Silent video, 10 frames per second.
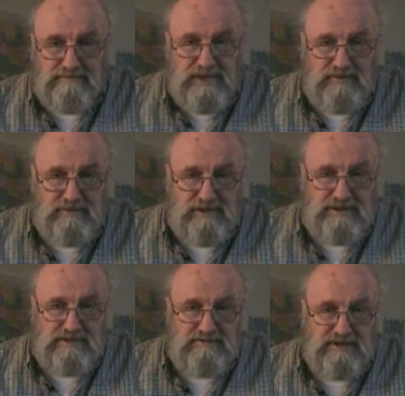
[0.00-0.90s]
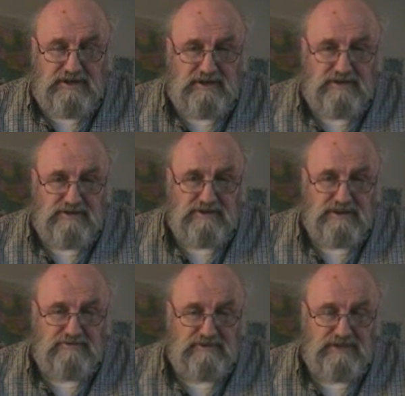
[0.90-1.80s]
if we listen very
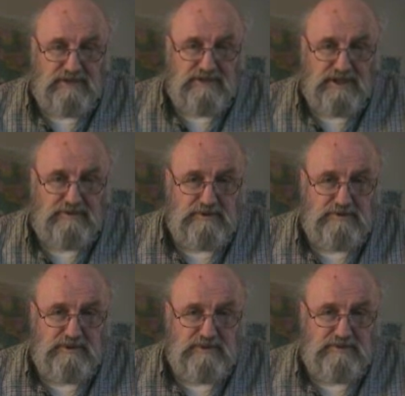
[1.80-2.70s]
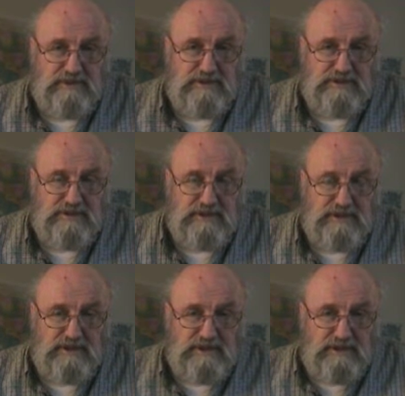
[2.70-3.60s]
closely, for example, with the recent
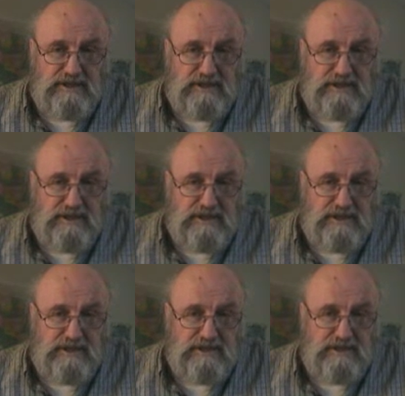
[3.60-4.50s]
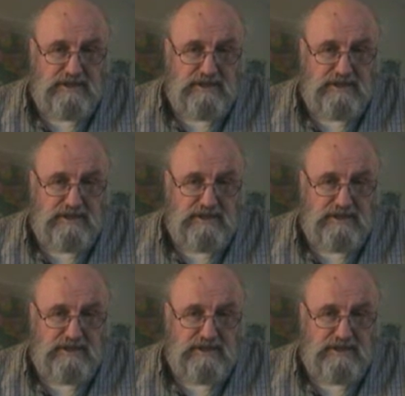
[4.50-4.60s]
uh,